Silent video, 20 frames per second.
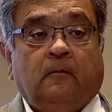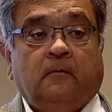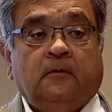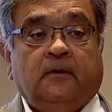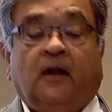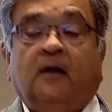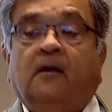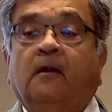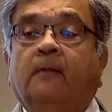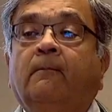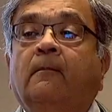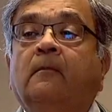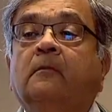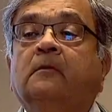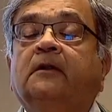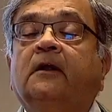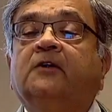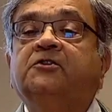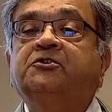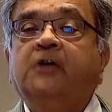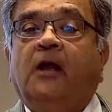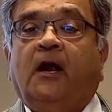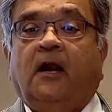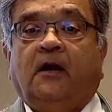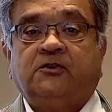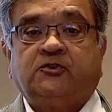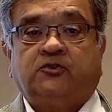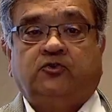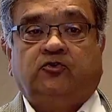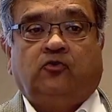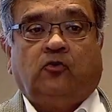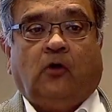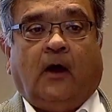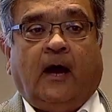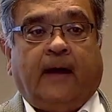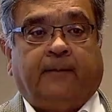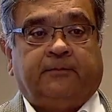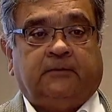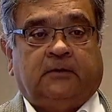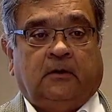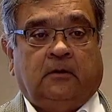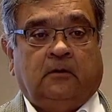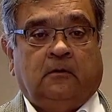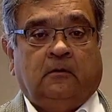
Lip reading: Their shares dropped.